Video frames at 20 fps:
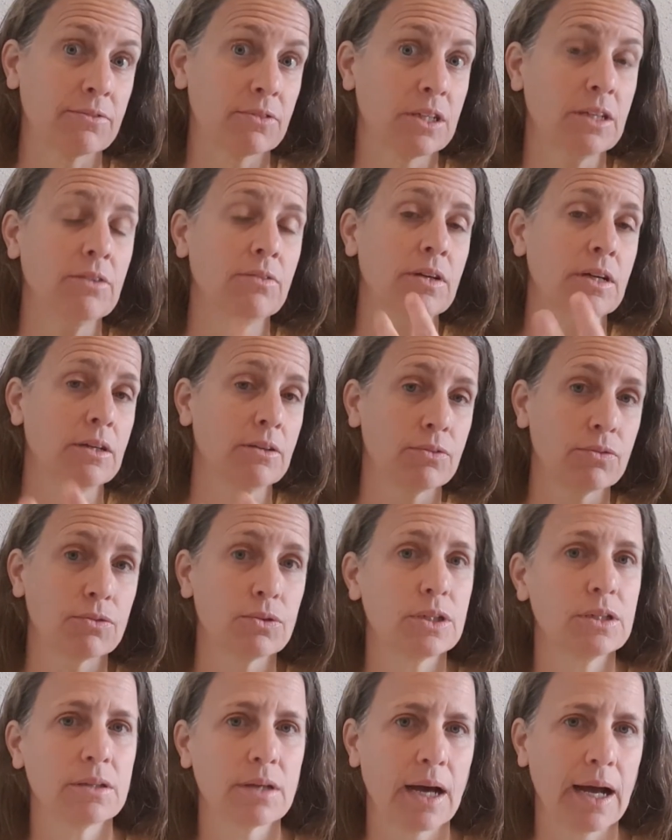even if
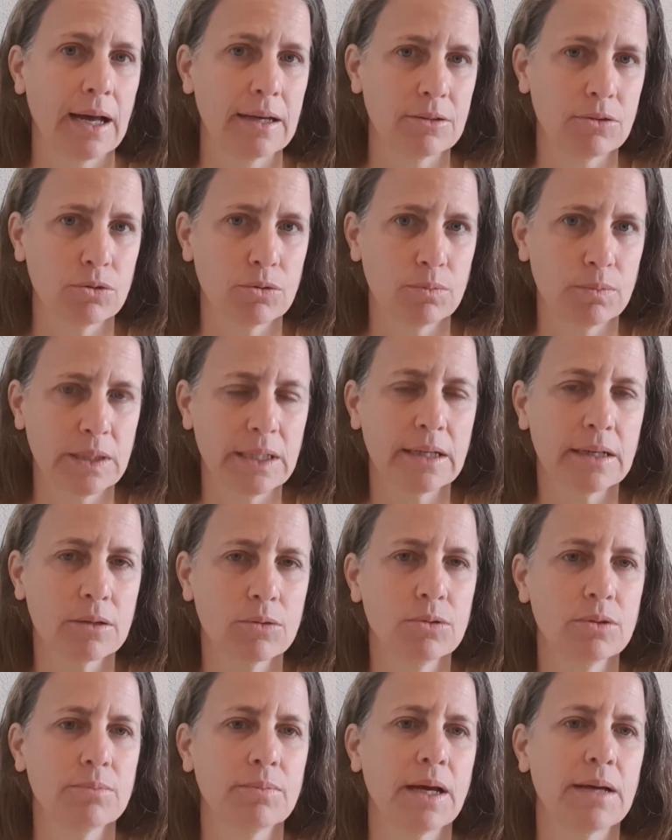we try to be a
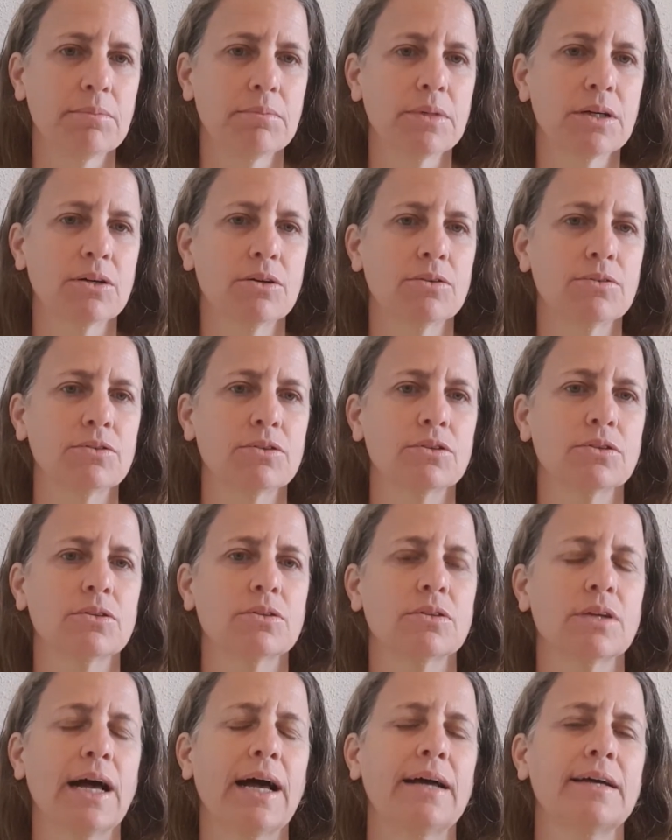good member of
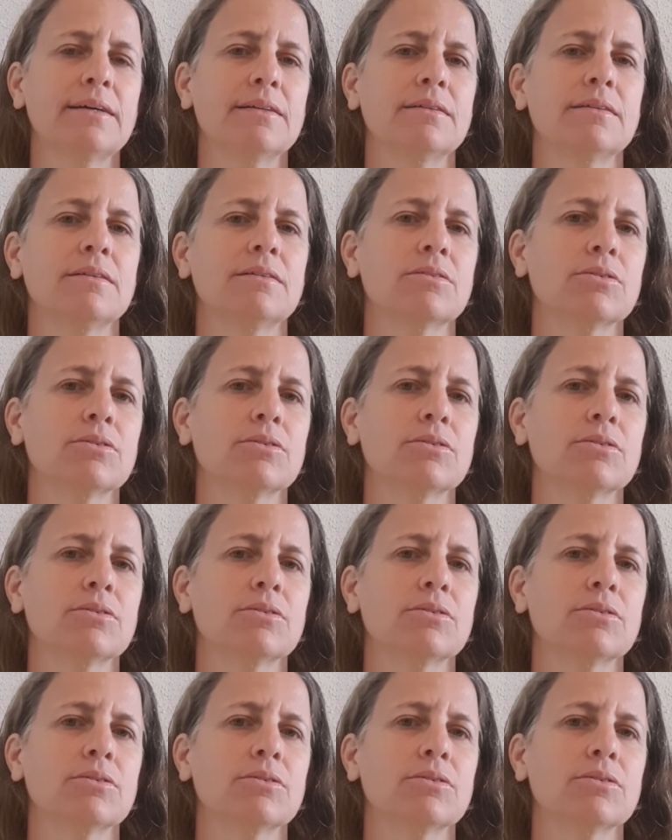society.